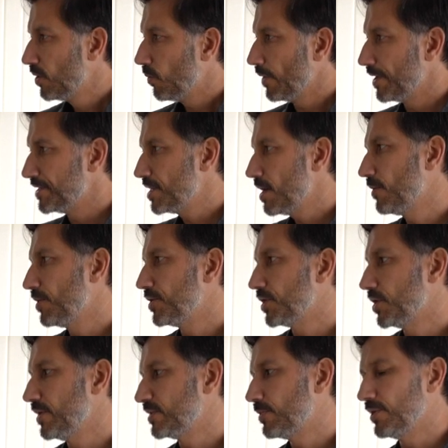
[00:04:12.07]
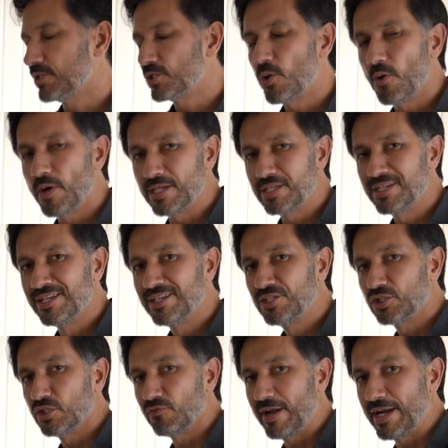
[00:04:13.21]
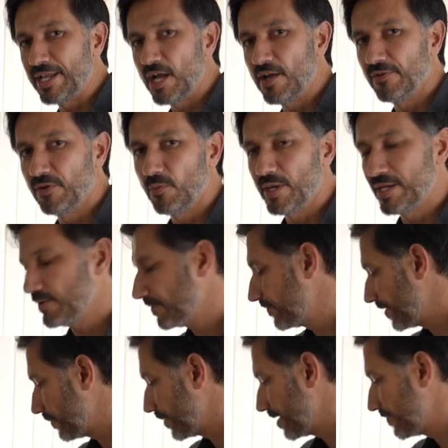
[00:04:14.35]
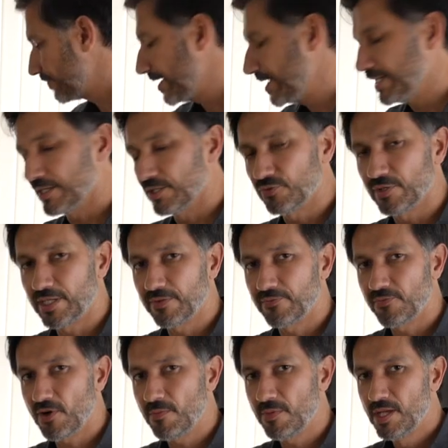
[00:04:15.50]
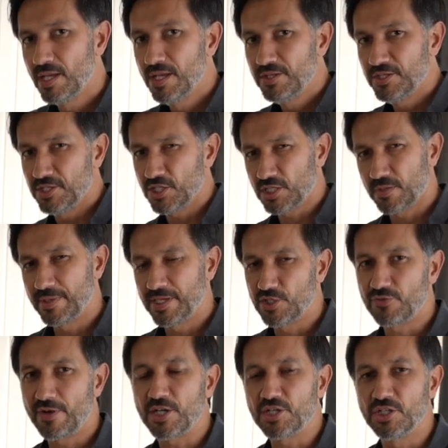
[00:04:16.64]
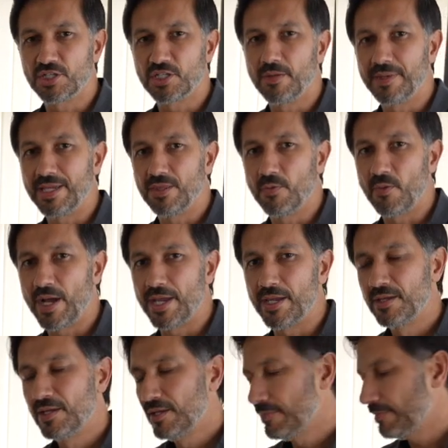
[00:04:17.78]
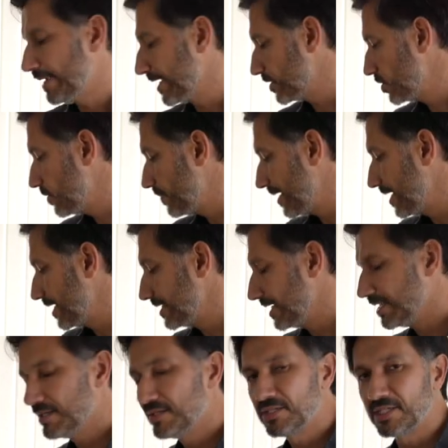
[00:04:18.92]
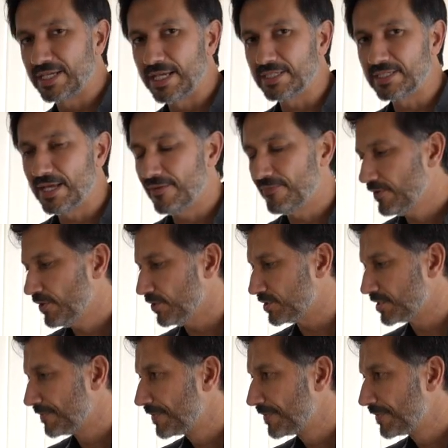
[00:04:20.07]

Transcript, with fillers: What you don't want to do is put the toys directly over where you're fit, where you're feeding and drinking from, it's just going to be a distraction, it's going to be in the way. Make it super easy to get to that food.